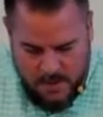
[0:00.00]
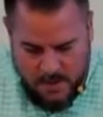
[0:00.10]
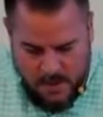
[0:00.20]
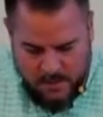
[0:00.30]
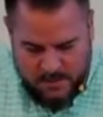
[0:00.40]

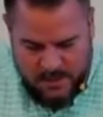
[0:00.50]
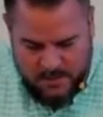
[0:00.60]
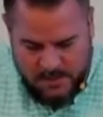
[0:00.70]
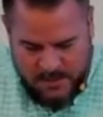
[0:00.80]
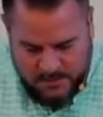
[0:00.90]
I want to touch
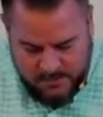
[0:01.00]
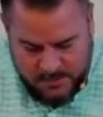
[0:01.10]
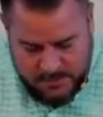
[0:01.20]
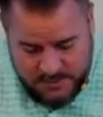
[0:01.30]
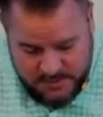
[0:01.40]
base on
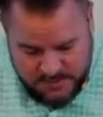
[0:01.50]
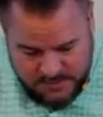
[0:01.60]
verse 6.